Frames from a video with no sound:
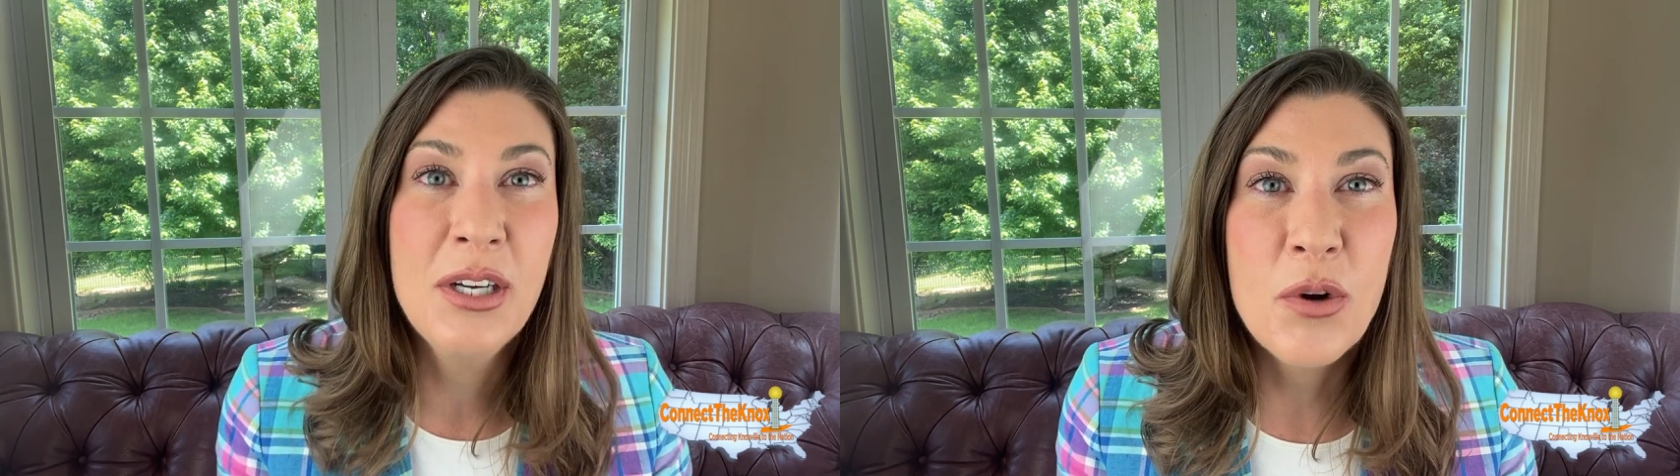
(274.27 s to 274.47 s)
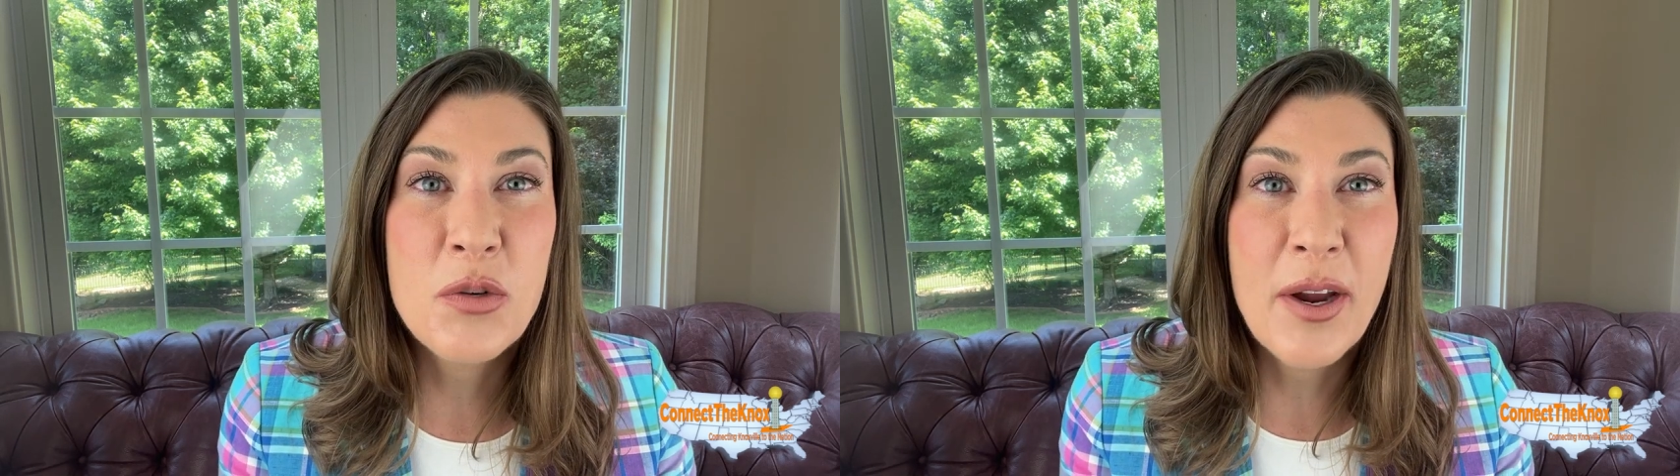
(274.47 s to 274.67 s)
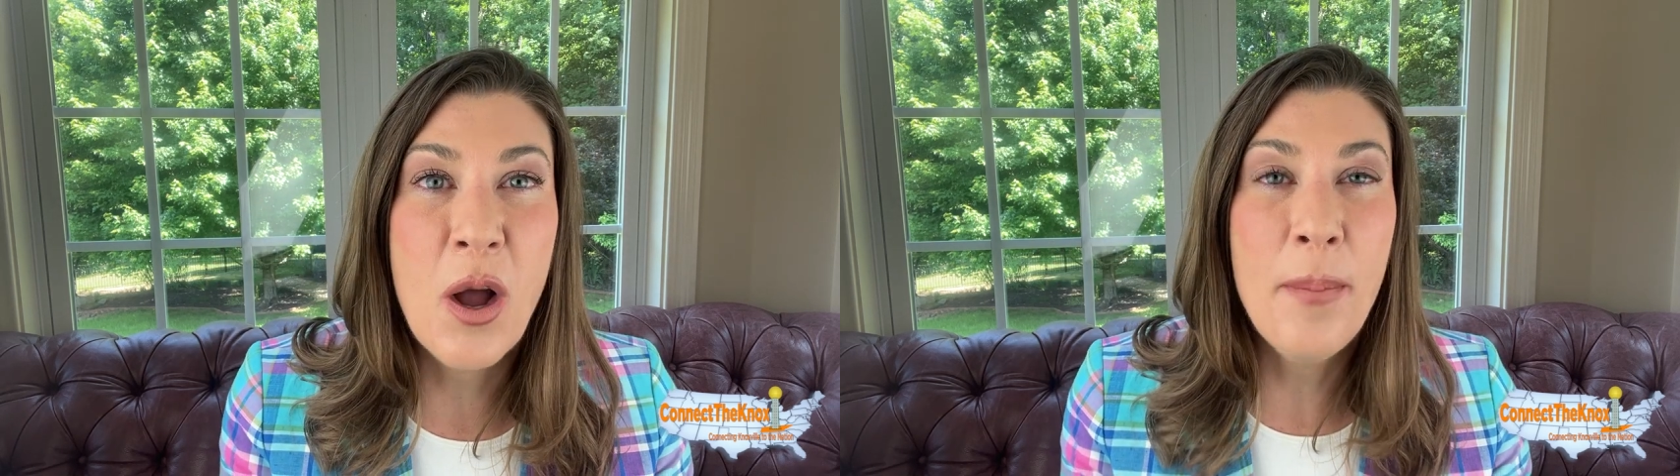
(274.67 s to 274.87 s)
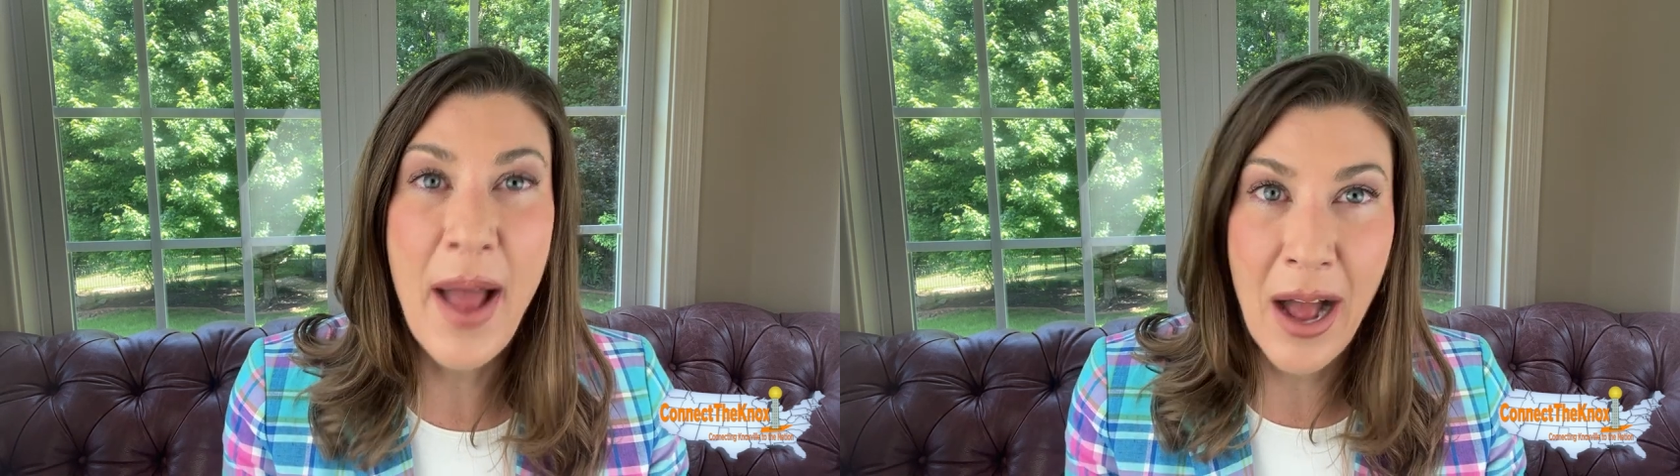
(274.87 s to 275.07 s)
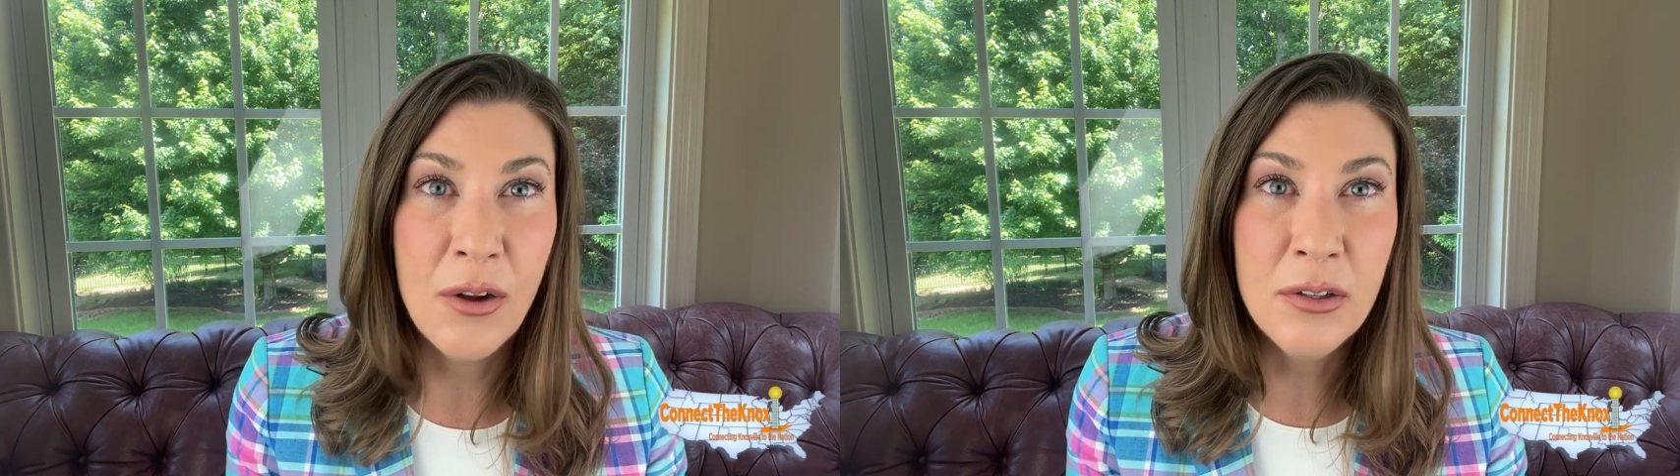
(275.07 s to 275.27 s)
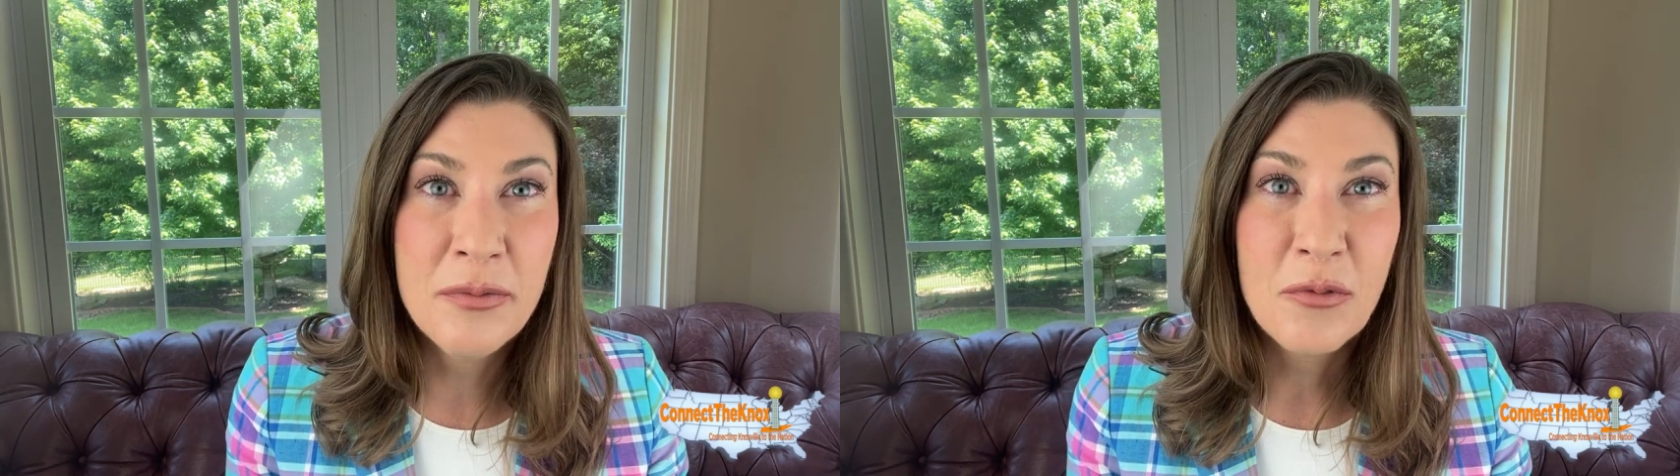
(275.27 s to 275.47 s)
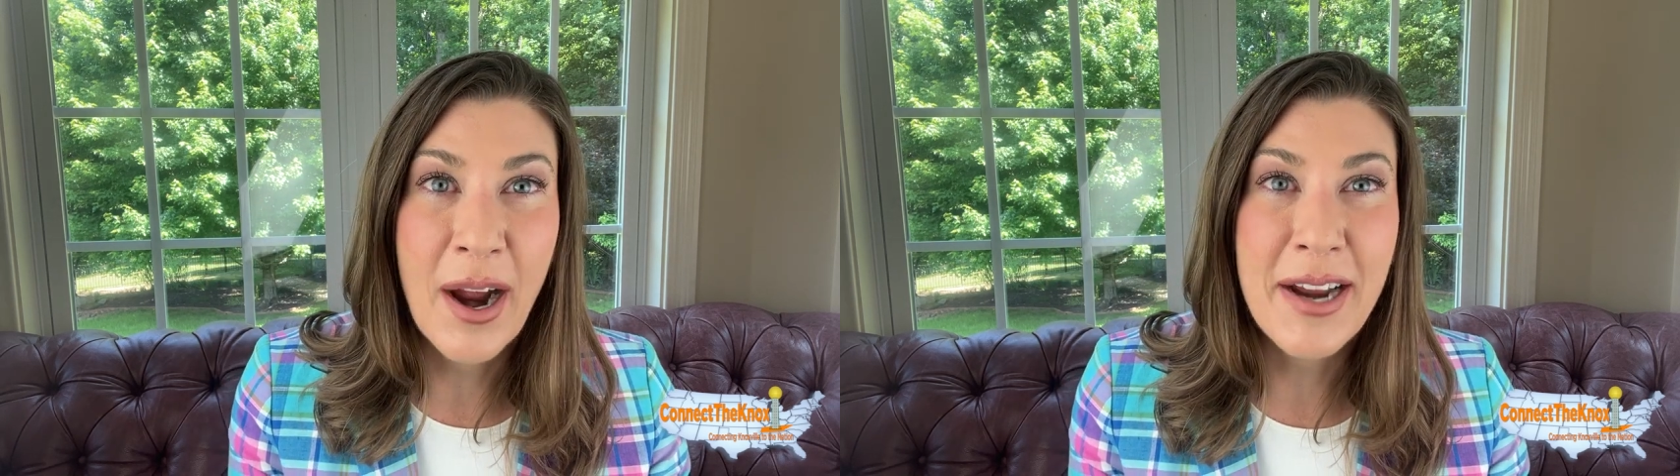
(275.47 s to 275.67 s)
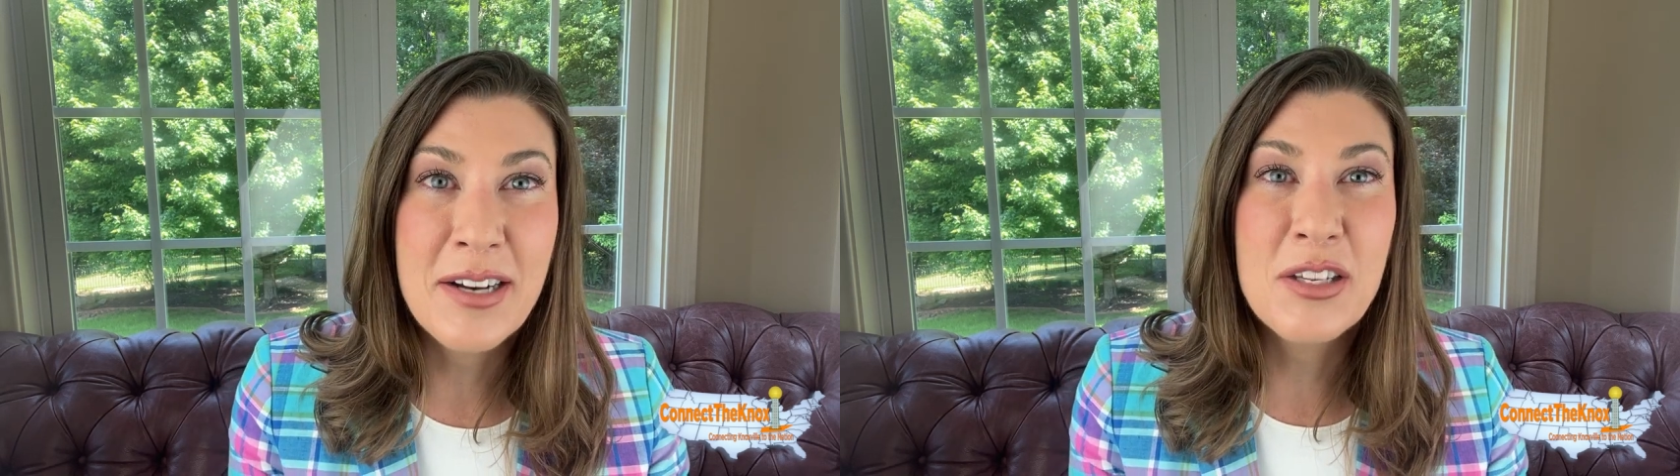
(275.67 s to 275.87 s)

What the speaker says: which we call Powell, right?